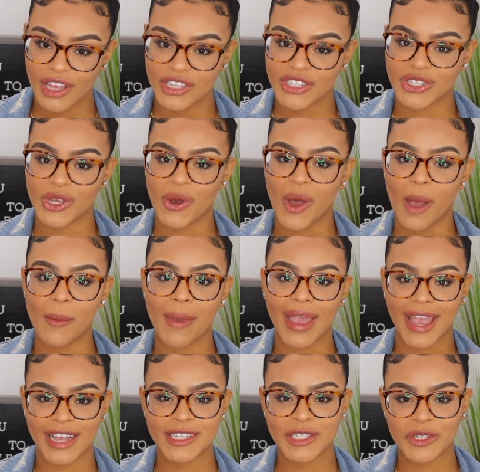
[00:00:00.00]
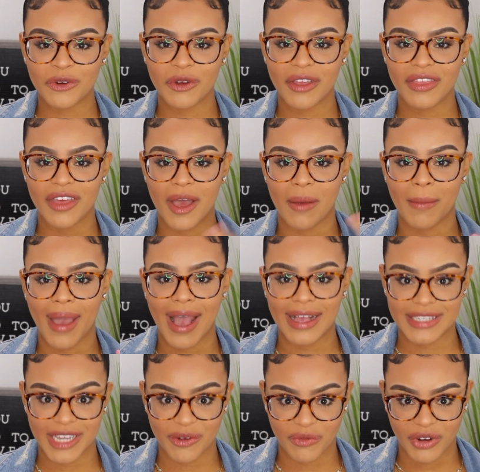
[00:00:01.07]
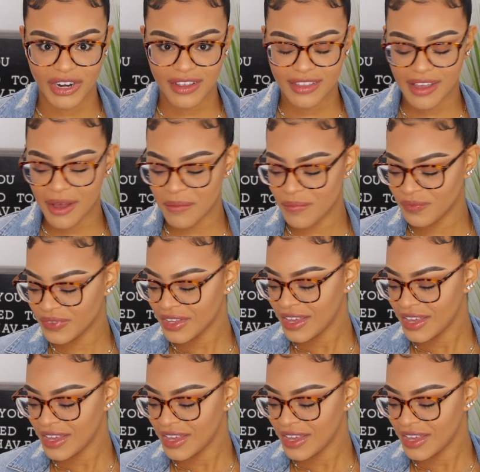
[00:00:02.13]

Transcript: So I'm answering them as I'm reading them.